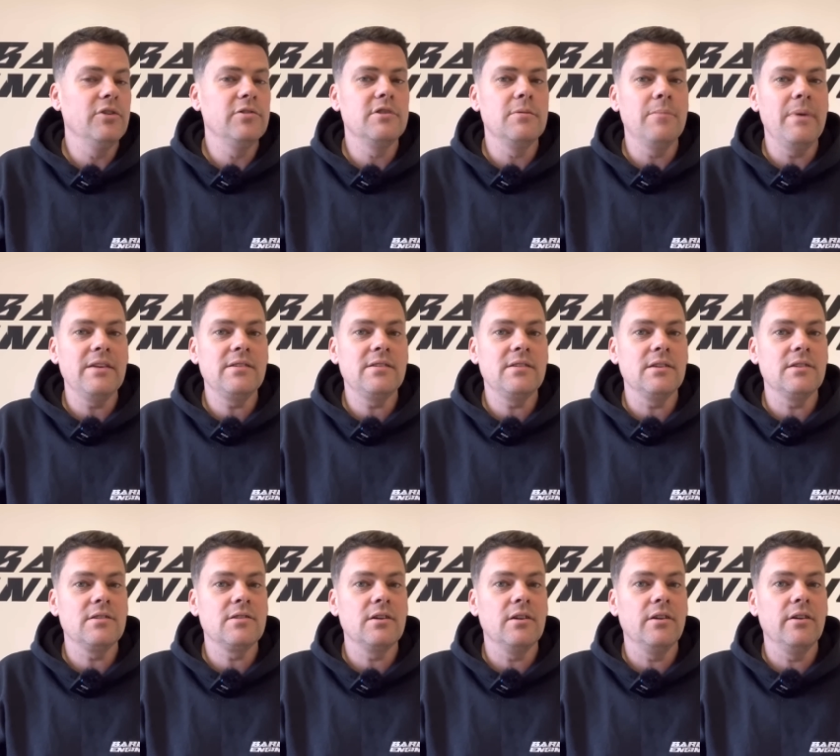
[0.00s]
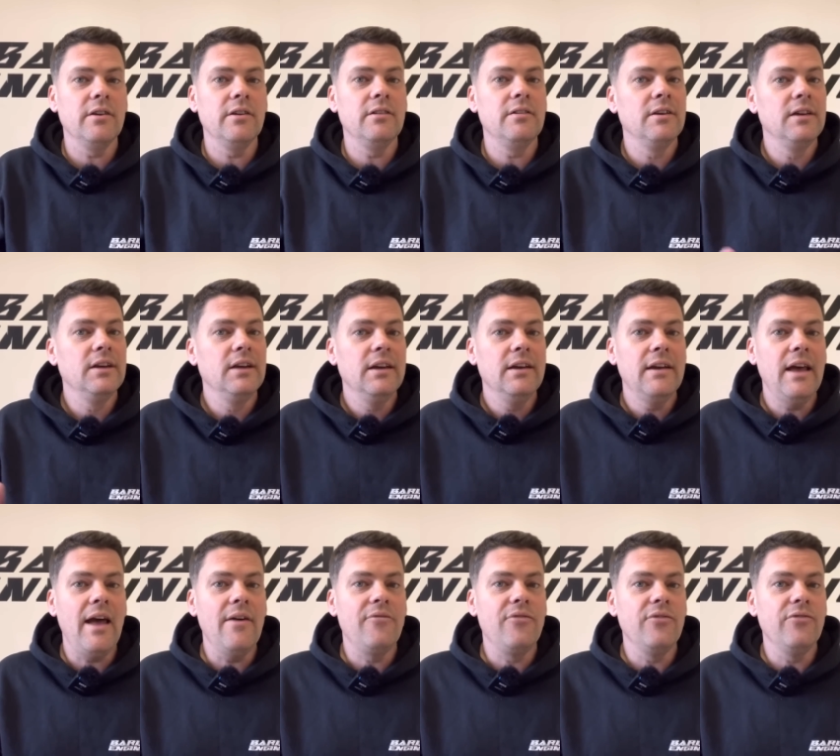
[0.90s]
the domestic side,
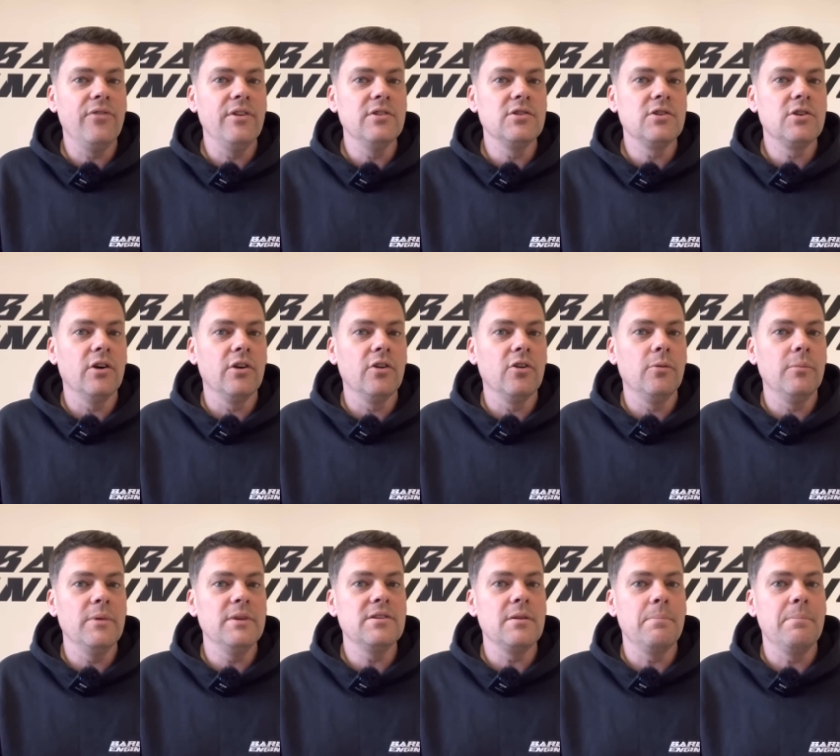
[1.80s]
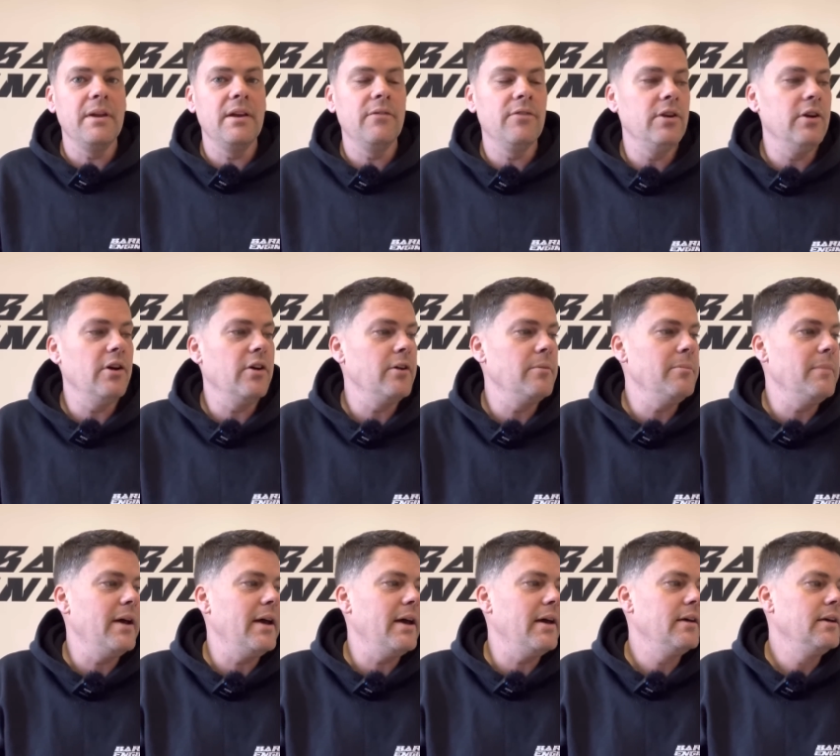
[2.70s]
everything's gone up. It's a bit of a
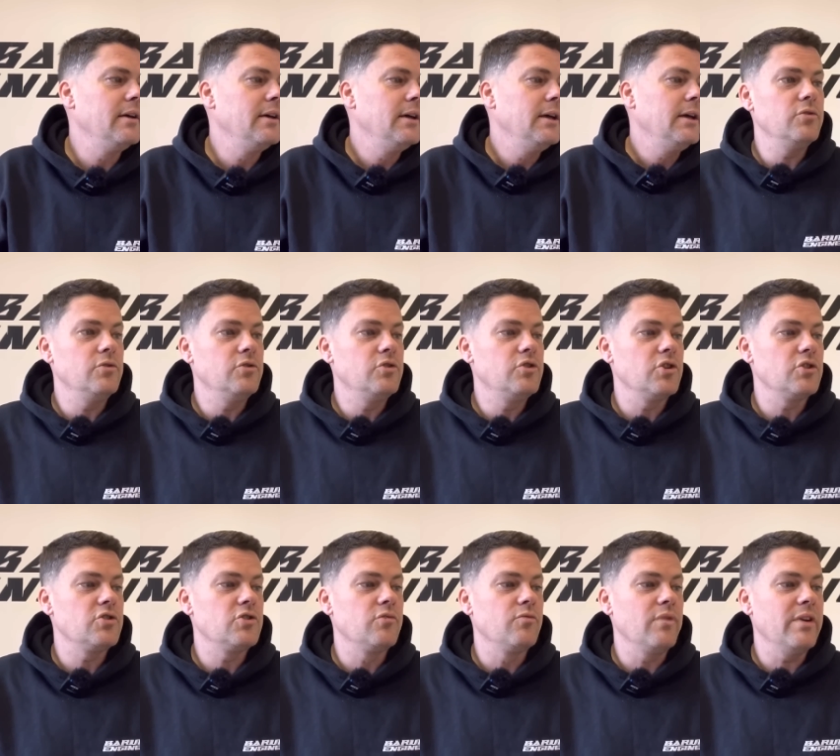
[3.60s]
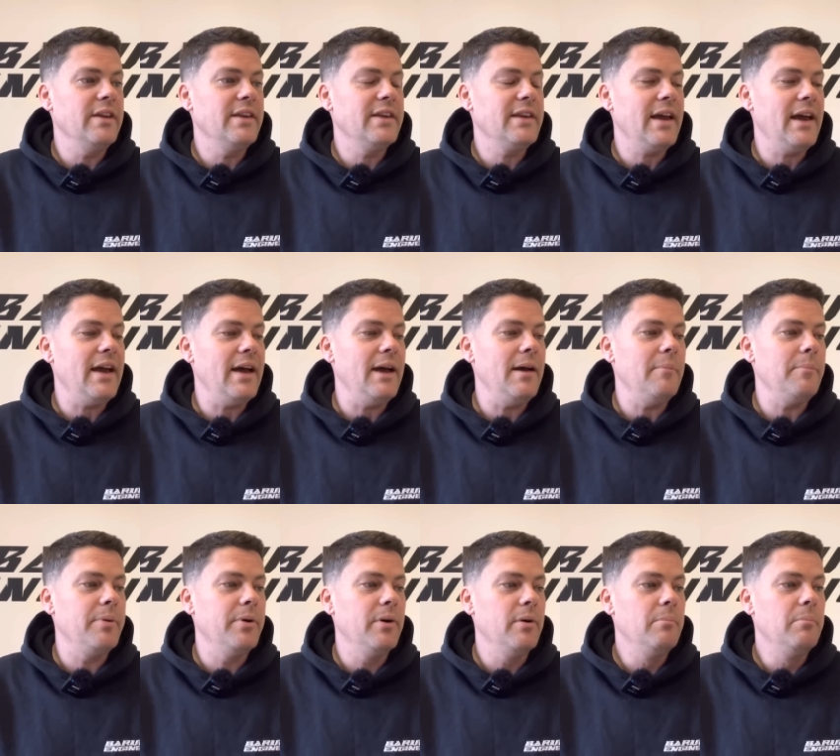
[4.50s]
nightmare. Just to recap,
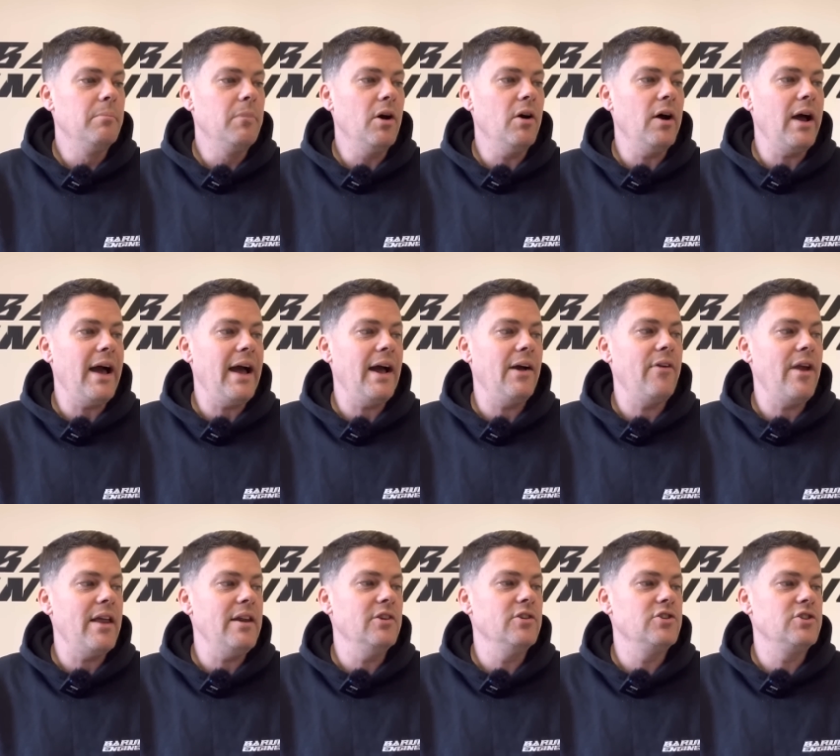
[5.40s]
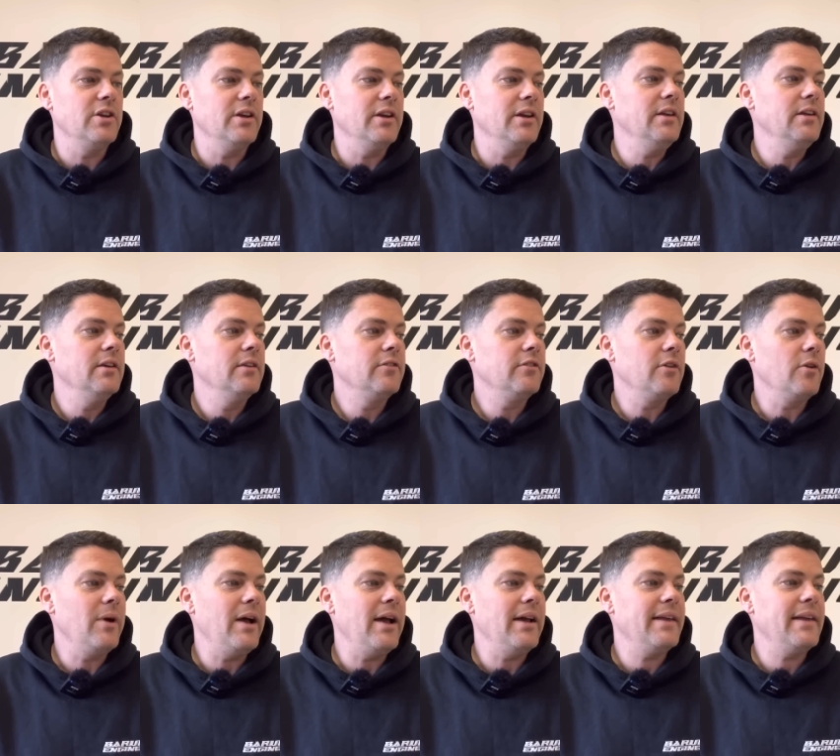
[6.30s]
our energy,
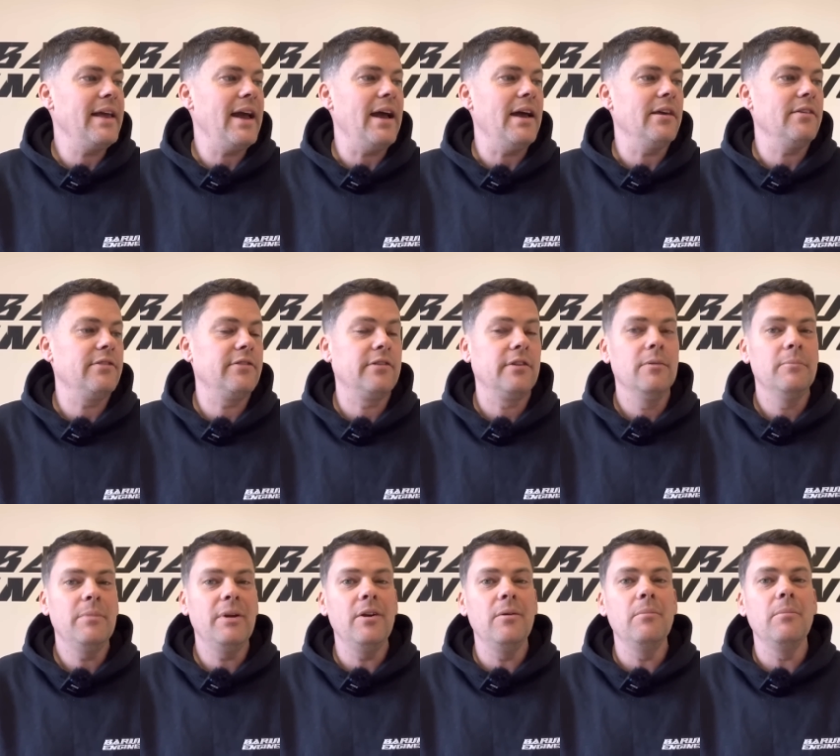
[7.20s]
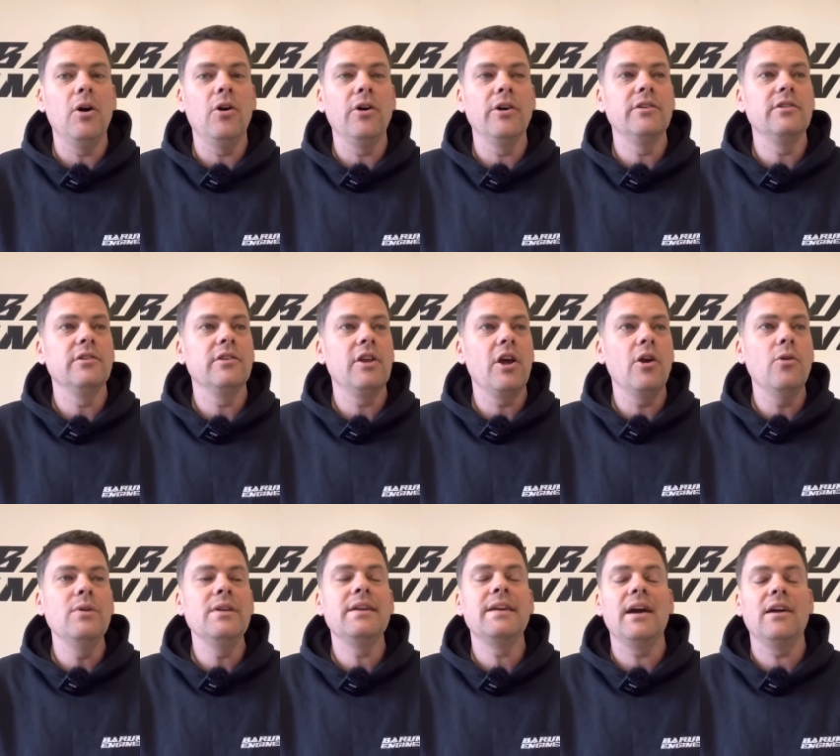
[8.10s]
so our gas, bear in mind the
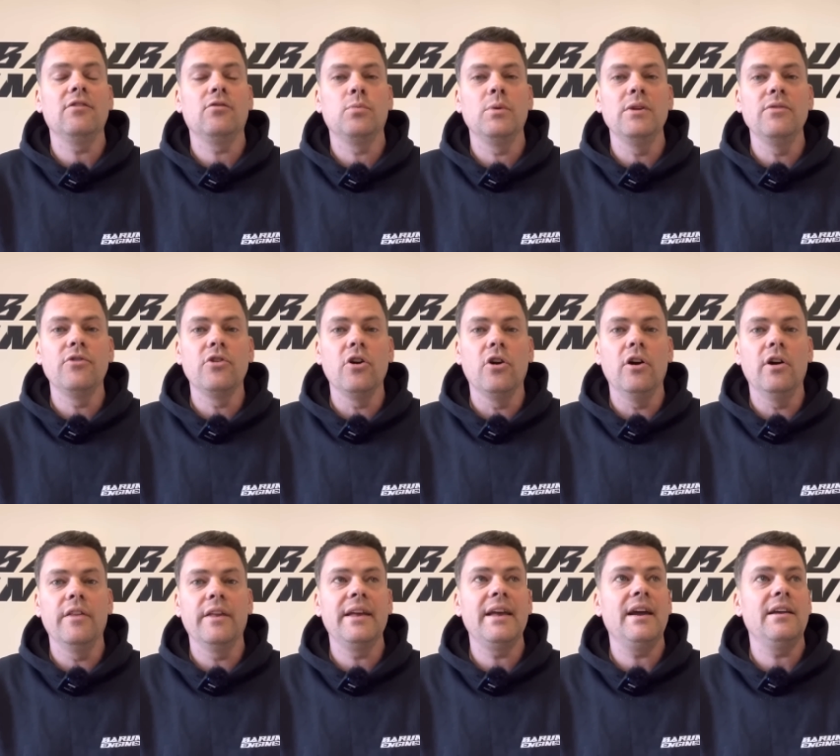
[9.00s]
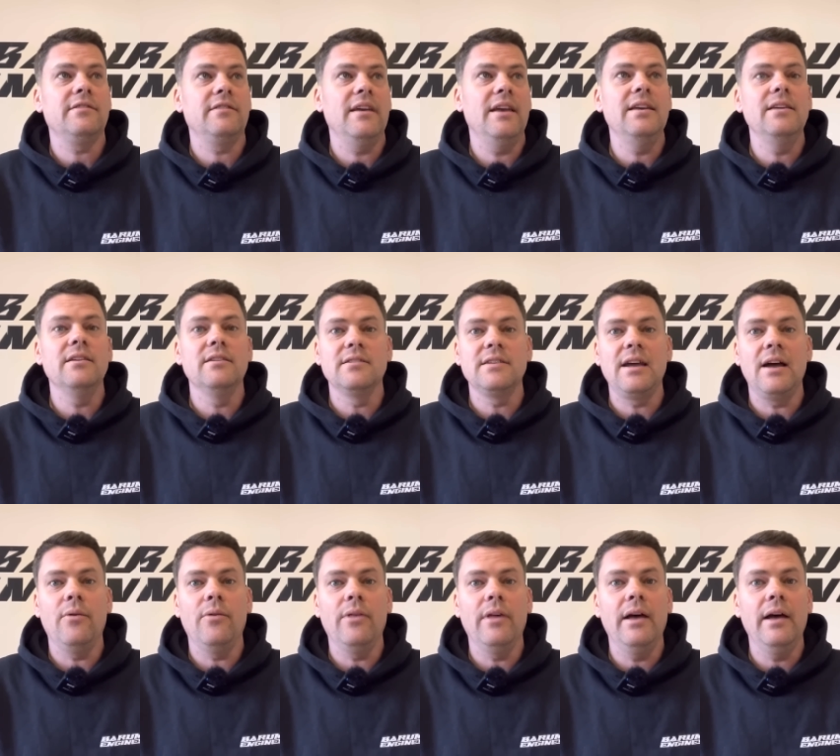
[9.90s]
only gas we've got are the gas heaters
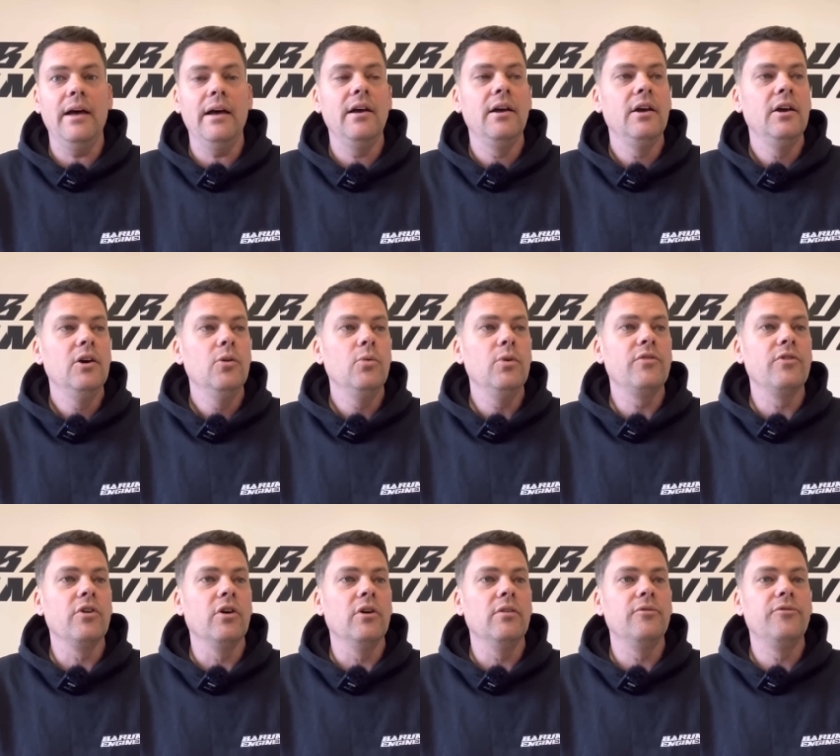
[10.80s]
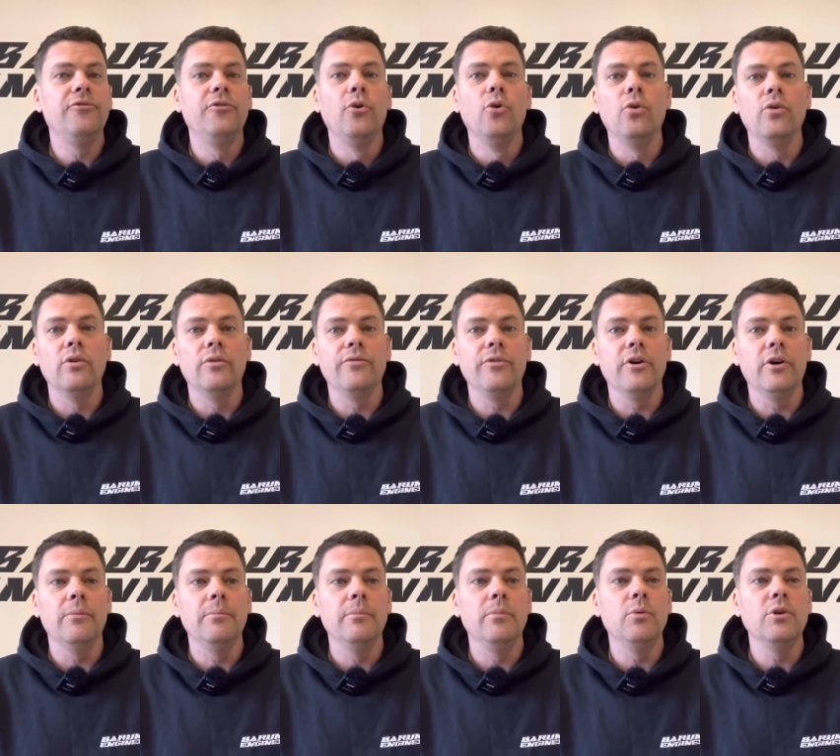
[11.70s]
out there. We've got 4 of
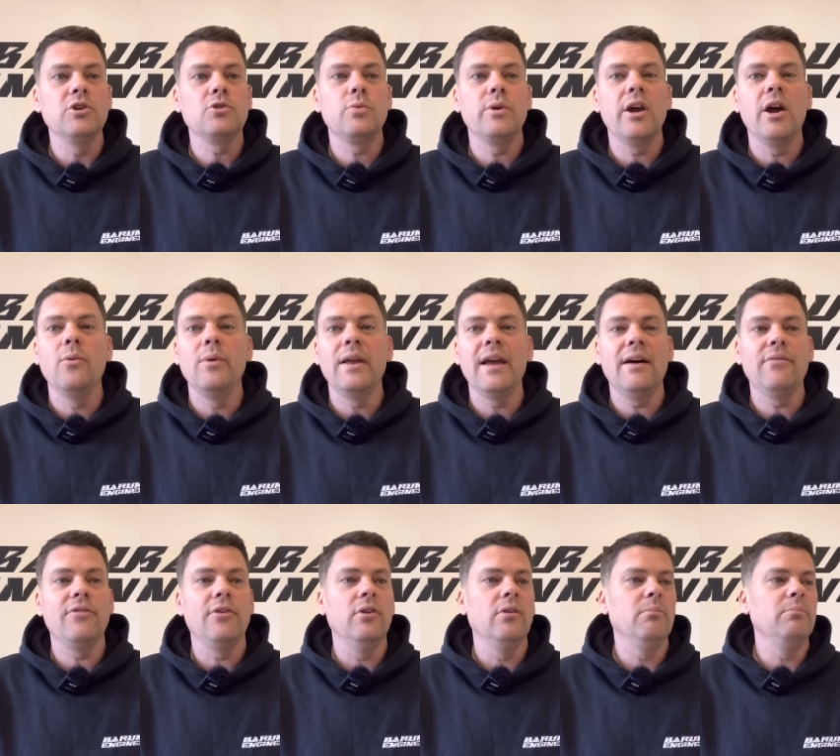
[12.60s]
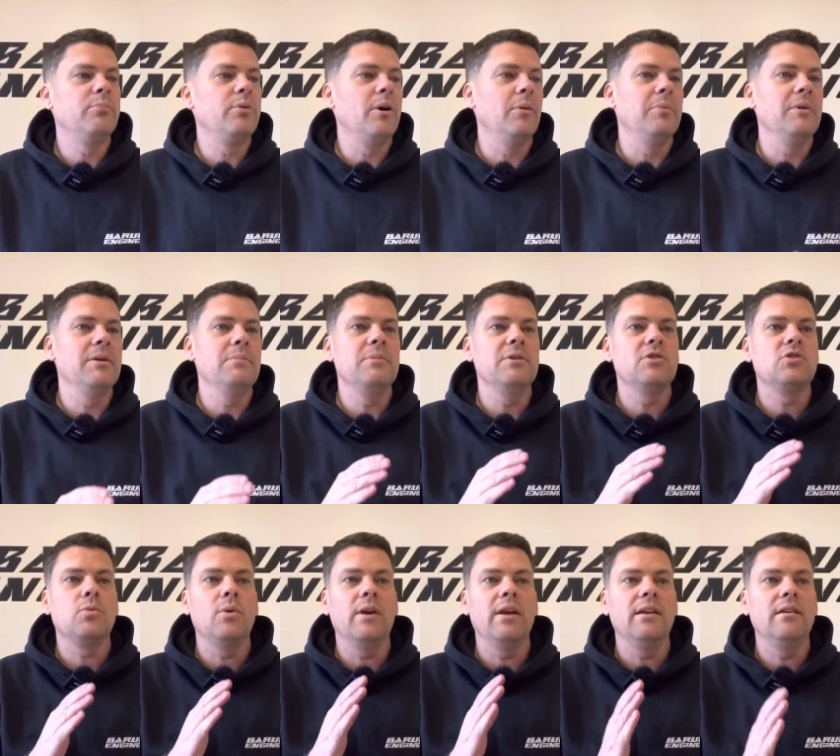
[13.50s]
them, which we only have on probably
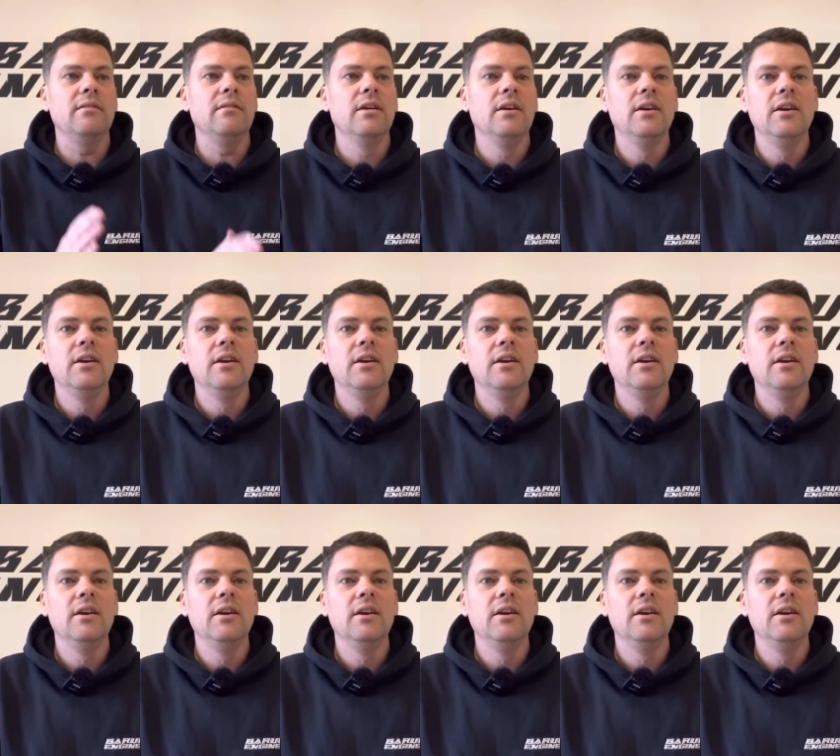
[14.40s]
between